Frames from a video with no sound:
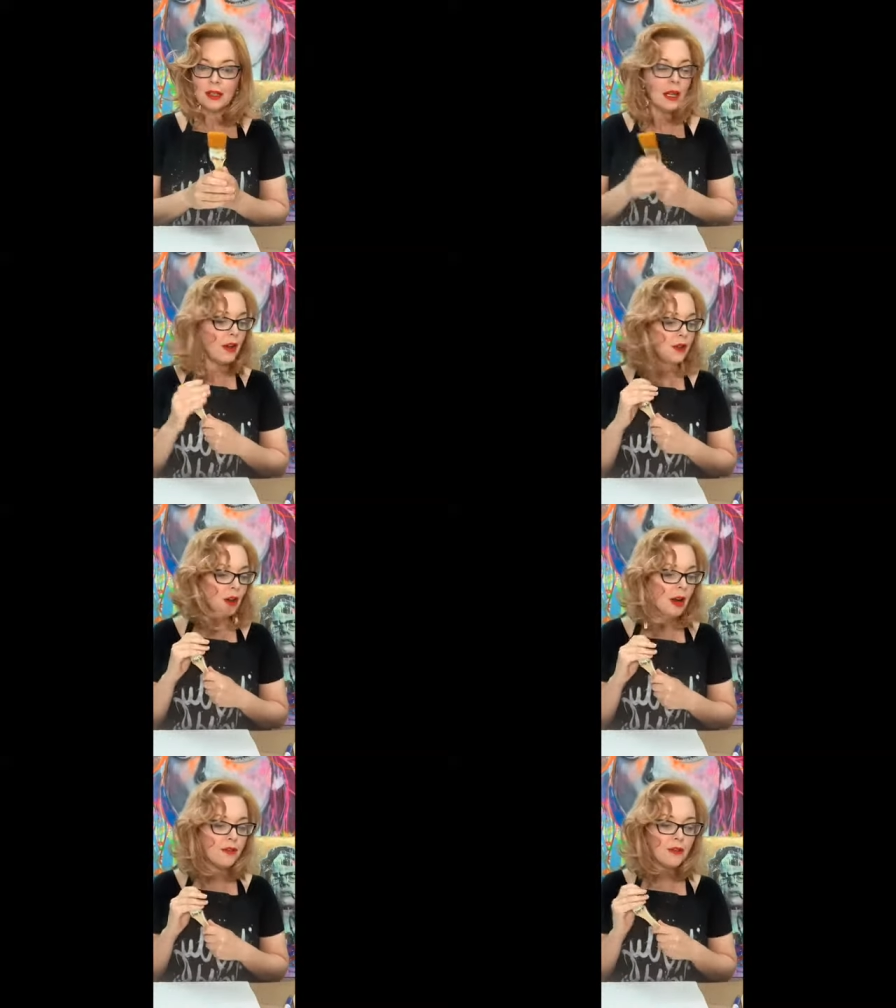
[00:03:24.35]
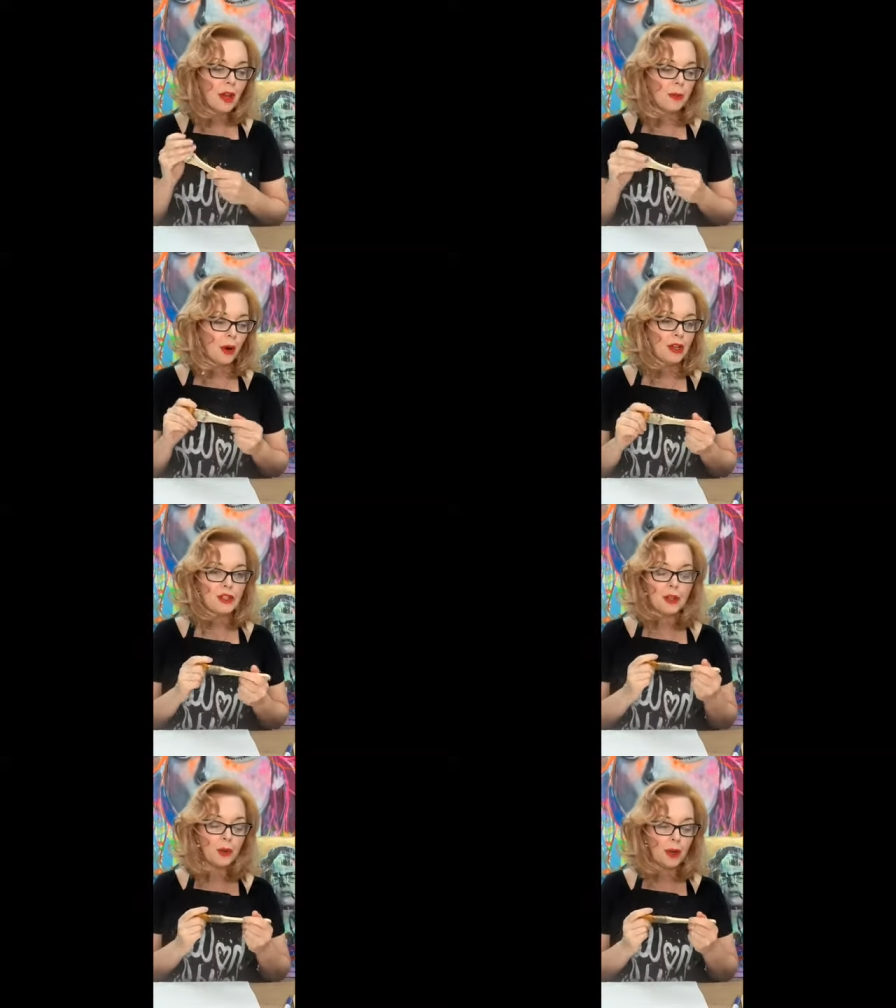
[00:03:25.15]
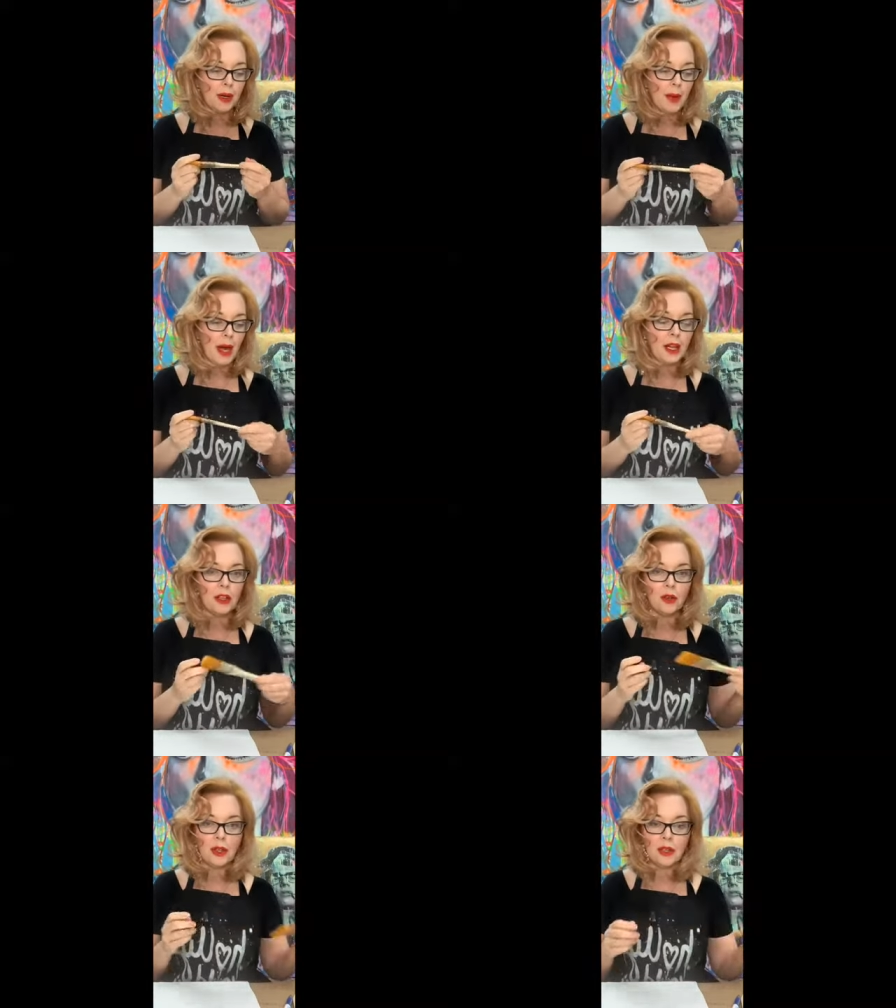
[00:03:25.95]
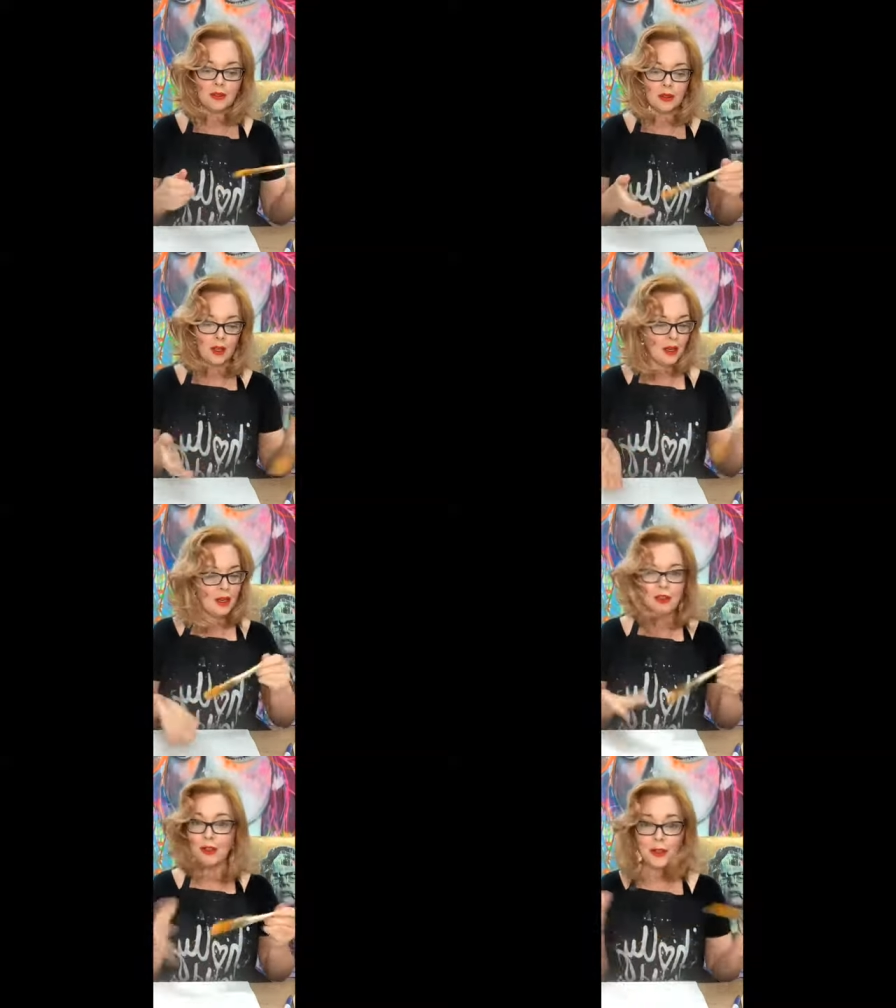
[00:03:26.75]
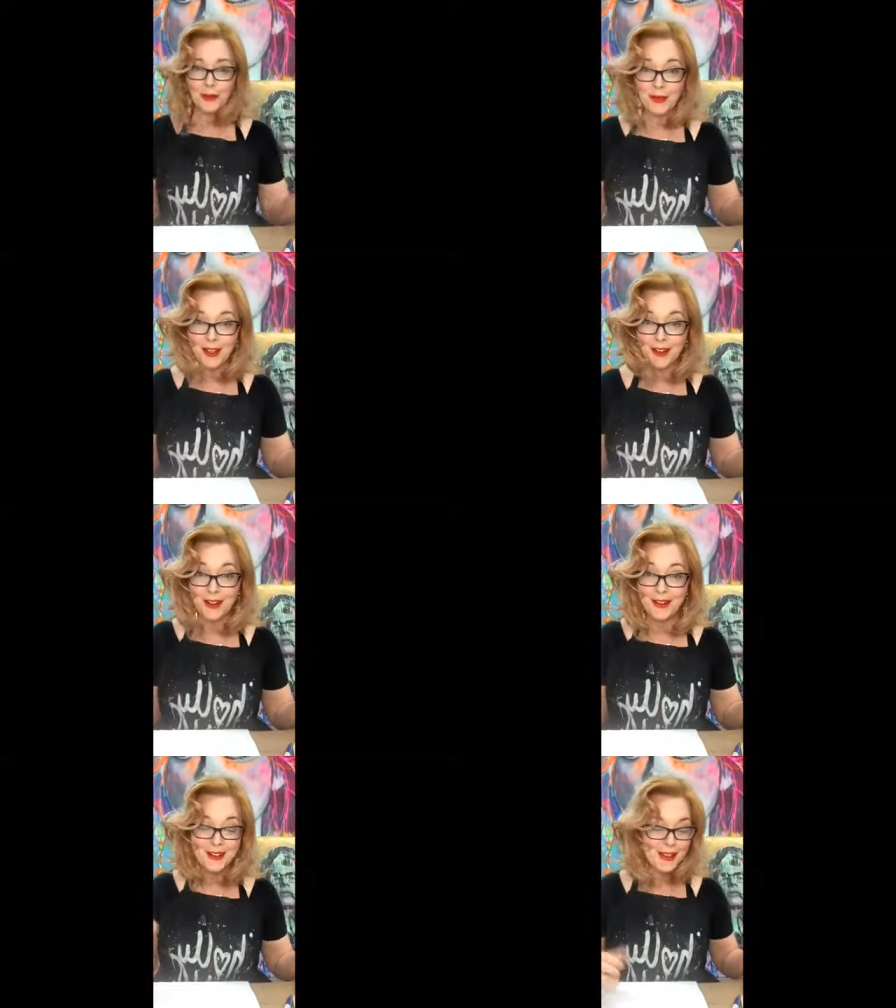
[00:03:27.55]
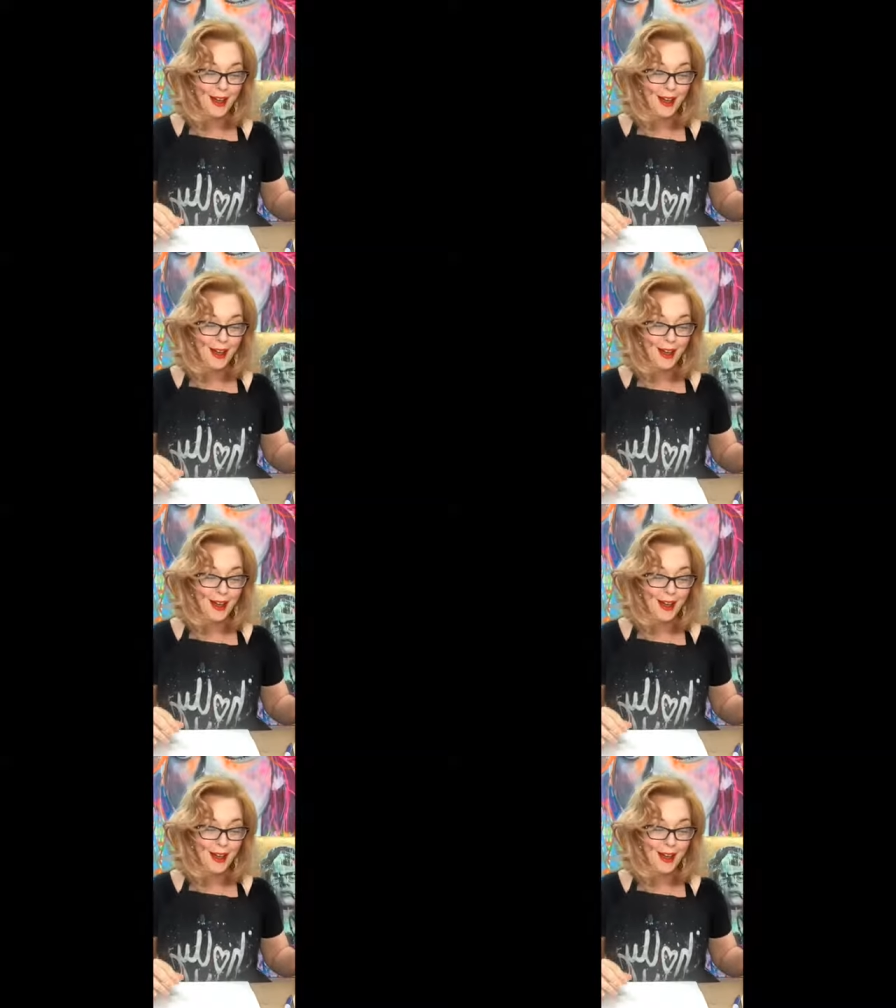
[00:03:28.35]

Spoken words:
If you don't have a flat brush, don't worry about it. You can use your fingers,